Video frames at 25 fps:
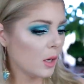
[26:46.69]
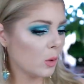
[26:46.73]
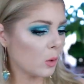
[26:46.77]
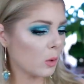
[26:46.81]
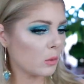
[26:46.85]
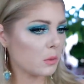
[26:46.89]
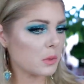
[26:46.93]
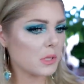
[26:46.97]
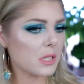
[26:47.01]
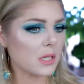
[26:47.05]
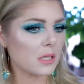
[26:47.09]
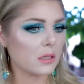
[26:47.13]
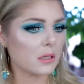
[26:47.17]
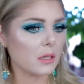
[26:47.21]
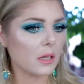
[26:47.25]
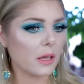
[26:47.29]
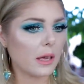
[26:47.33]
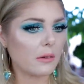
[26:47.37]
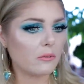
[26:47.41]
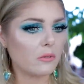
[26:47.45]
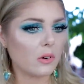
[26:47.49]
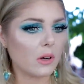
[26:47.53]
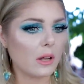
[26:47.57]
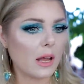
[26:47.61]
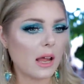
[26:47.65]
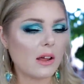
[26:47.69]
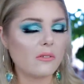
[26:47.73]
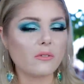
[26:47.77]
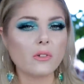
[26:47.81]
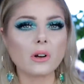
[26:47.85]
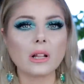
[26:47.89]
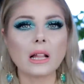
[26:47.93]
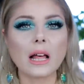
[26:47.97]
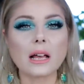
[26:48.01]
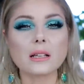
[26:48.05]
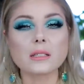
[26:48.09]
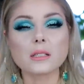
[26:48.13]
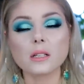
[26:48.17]
what was it, Ever,
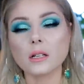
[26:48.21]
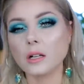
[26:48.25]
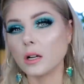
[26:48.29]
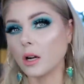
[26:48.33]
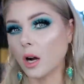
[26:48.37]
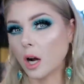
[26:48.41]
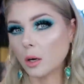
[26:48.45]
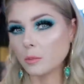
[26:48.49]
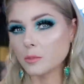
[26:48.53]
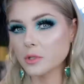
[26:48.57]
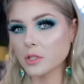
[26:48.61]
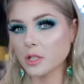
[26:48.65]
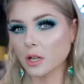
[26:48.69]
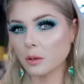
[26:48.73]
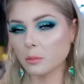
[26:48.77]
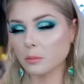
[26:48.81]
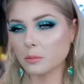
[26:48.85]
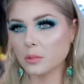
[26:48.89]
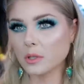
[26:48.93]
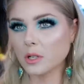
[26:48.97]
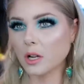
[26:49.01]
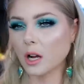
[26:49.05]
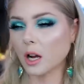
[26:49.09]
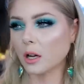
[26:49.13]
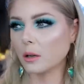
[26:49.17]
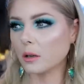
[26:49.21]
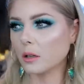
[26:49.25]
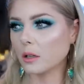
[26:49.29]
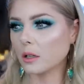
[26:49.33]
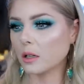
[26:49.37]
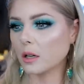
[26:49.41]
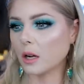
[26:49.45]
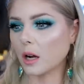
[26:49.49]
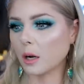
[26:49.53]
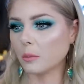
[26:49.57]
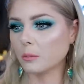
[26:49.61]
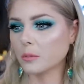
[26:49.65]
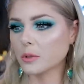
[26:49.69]
Everlasting Gobstop,
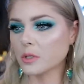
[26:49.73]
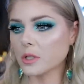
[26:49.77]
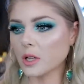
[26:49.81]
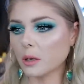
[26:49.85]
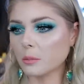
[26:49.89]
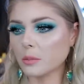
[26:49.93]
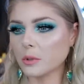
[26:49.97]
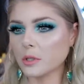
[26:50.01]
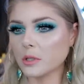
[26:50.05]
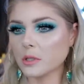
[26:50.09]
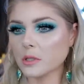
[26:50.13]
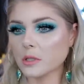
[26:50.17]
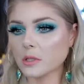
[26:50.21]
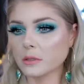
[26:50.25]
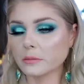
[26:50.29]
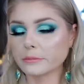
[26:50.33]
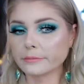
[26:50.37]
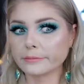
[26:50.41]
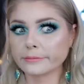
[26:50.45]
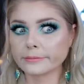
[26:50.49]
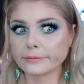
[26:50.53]
Gob, Gobstoppers?